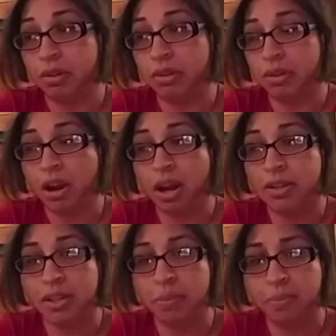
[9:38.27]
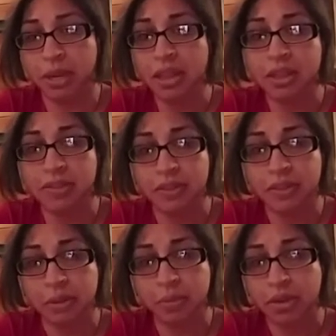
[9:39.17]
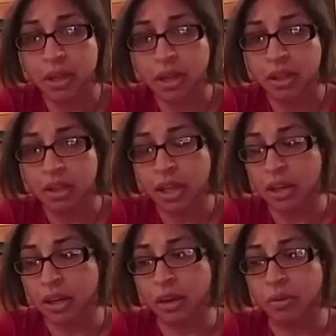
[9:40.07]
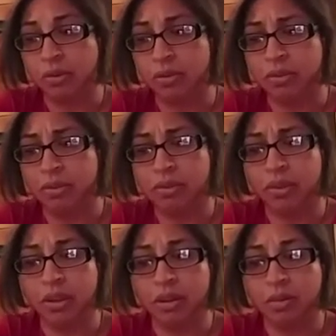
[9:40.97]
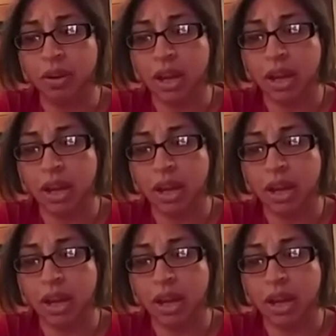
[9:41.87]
caught us up in the system, let alone, the